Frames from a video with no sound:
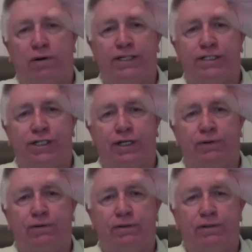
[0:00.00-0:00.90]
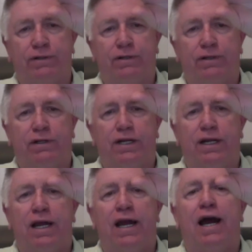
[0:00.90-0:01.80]
issue.
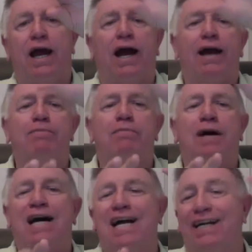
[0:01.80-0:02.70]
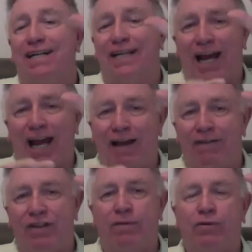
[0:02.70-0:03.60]
I might have
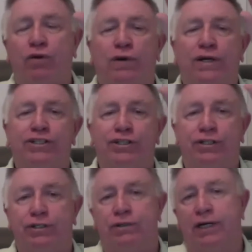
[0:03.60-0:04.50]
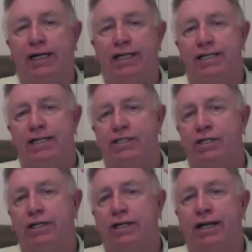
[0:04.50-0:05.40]
them going to an
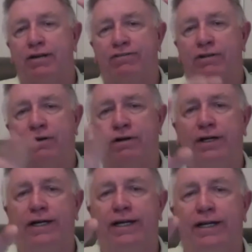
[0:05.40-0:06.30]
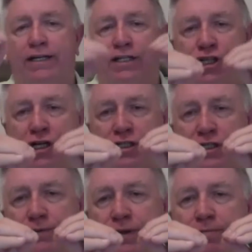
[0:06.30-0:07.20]
addiction counselor in
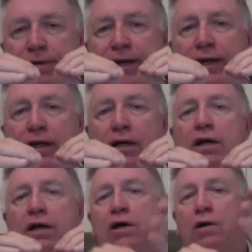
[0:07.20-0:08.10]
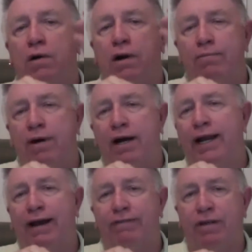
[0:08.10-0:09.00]
conjunction with me, or I might
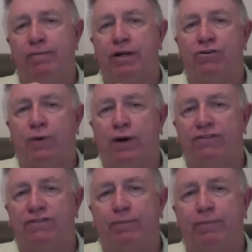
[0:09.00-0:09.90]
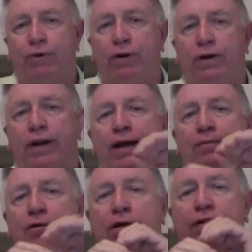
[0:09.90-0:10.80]
have them in a 12-step program,
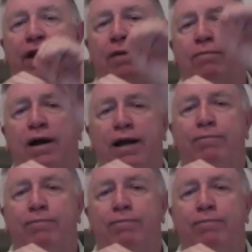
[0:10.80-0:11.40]
or they might